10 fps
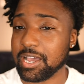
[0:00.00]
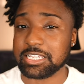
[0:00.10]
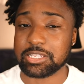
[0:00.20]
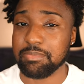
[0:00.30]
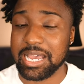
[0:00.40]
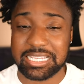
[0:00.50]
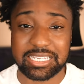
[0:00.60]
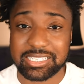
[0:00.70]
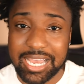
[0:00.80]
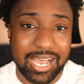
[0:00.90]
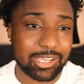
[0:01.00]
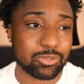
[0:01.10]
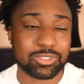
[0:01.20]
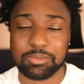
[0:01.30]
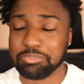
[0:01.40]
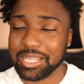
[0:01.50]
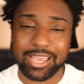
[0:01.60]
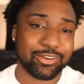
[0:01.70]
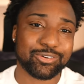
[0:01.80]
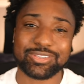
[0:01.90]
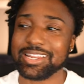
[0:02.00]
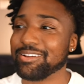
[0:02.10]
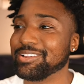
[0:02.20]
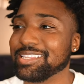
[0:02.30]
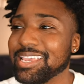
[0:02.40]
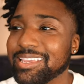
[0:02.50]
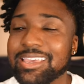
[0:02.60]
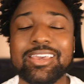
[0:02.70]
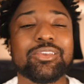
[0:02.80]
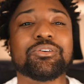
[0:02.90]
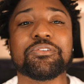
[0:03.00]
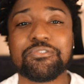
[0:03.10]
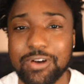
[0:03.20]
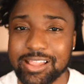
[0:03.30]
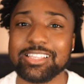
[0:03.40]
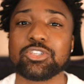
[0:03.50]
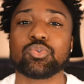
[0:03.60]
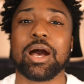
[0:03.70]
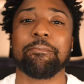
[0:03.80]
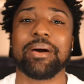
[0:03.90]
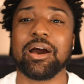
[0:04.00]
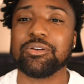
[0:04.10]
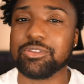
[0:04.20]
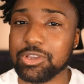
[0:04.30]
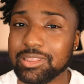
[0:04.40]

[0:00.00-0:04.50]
customizing toggles and platters and everything, you could finally swap out your